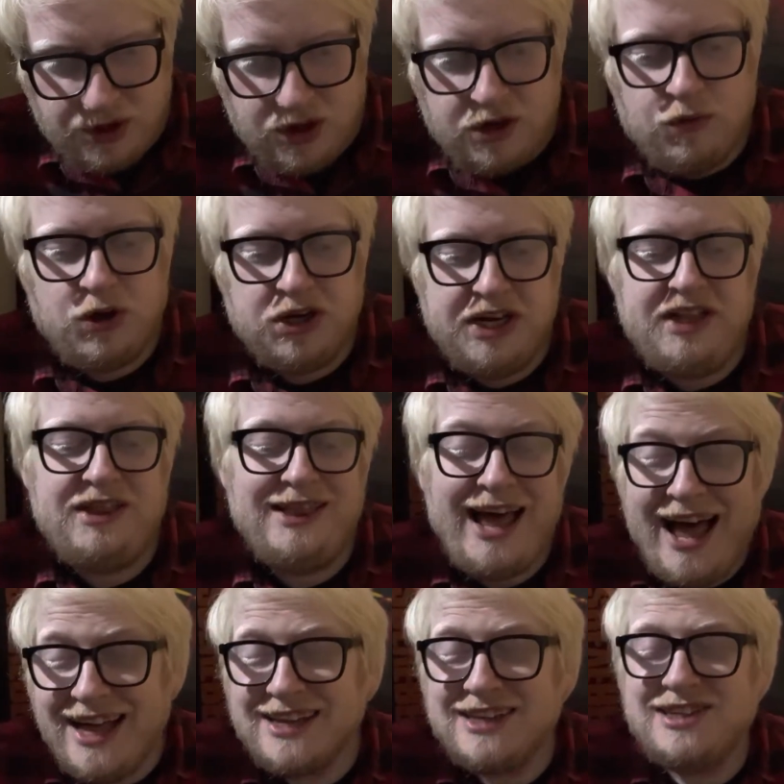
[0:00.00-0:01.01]
What it
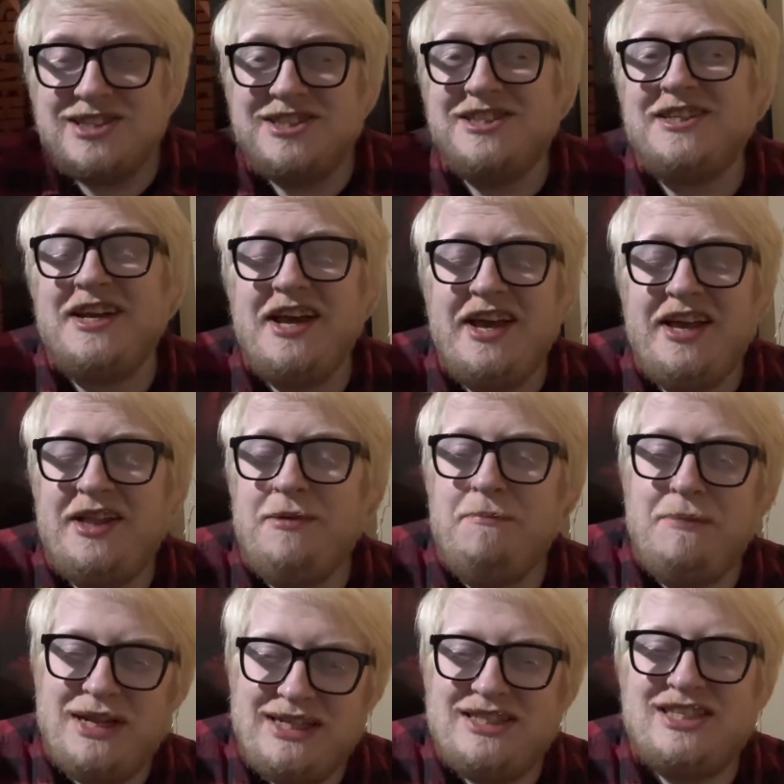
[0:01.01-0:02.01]
lacks in
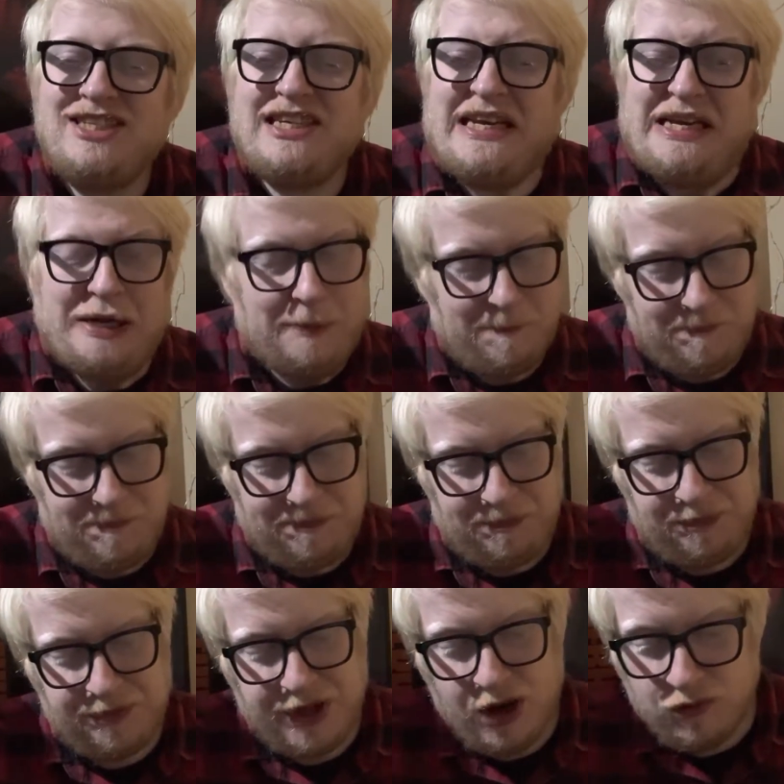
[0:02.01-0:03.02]
minty
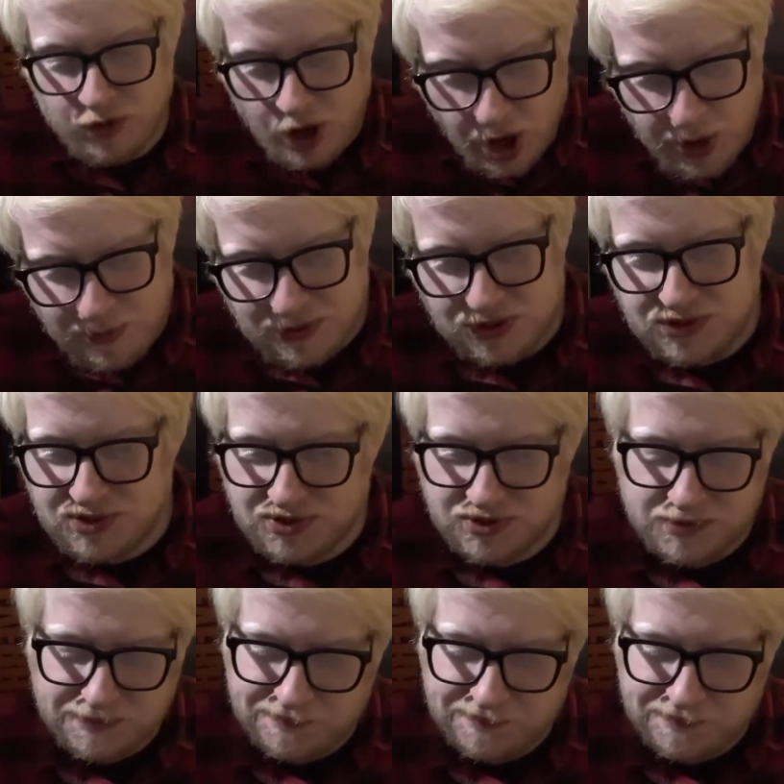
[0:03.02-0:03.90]
aromas,